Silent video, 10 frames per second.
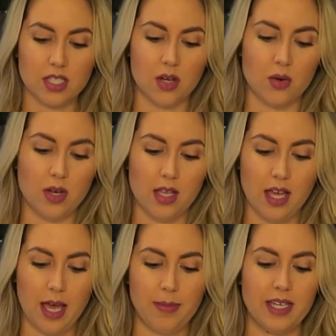So
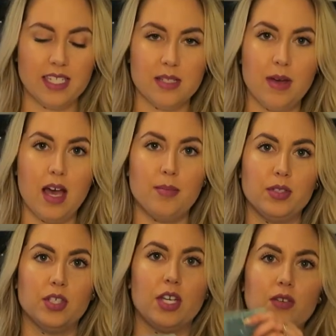I picked him up.
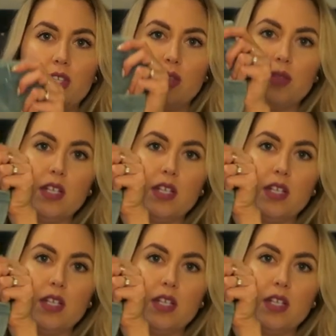Look how cute.